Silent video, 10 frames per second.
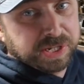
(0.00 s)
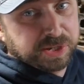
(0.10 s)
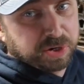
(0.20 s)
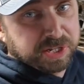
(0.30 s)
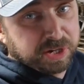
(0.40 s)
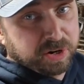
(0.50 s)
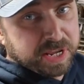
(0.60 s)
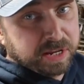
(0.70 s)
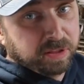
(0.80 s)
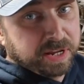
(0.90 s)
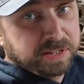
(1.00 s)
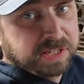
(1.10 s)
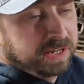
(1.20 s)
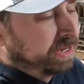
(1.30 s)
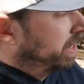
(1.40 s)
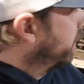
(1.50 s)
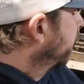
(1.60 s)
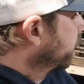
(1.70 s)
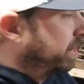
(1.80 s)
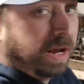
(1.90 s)
These are considered the Eagle heads,
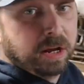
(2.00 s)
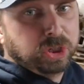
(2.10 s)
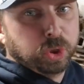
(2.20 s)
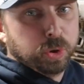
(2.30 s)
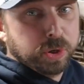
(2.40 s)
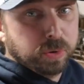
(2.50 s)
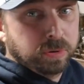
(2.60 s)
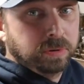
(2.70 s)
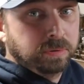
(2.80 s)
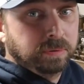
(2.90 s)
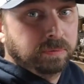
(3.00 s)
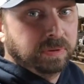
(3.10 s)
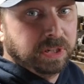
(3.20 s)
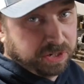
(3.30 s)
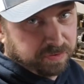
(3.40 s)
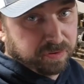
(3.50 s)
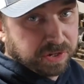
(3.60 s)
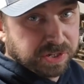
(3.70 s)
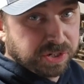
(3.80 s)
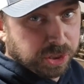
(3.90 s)
and I'll show you the
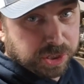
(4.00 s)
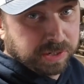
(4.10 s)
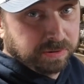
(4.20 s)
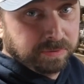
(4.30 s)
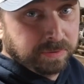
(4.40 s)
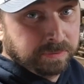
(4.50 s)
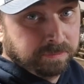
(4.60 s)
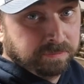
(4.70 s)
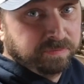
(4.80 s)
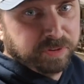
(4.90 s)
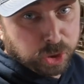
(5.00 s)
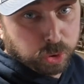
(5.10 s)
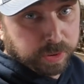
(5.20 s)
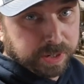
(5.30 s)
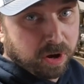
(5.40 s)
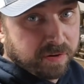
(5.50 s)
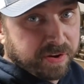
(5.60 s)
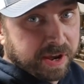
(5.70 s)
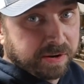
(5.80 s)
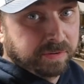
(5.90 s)
difference just visually
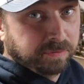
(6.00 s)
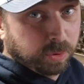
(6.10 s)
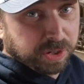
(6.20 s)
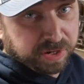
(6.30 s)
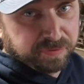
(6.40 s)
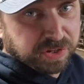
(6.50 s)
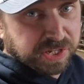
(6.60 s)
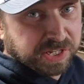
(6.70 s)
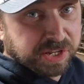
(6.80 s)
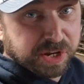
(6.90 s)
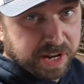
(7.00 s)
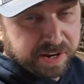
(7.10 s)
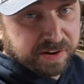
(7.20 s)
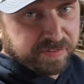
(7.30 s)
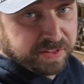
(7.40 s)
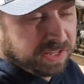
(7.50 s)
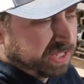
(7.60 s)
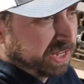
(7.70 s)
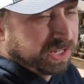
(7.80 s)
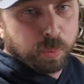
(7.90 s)
offhand, what the difference is, so you can identify these
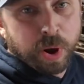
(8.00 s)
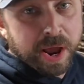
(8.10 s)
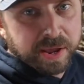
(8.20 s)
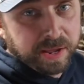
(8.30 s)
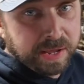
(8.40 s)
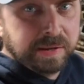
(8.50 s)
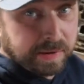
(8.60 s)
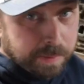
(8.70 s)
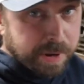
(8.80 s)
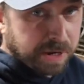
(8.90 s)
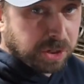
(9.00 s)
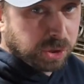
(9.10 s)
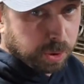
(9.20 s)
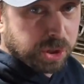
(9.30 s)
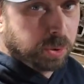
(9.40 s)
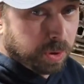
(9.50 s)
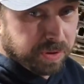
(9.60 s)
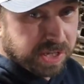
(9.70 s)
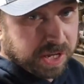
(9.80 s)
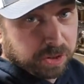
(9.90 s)
things and why I'm making the switch to run
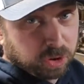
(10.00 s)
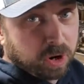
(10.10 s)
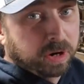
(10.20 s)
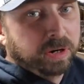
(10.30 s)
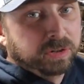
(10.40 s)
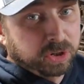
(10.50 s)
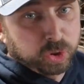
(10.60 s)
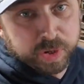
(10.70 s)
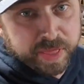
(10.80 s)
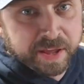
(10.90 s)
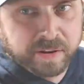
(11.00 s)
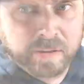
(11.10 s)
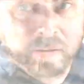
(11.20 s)
these on the truck. So I'll show you that.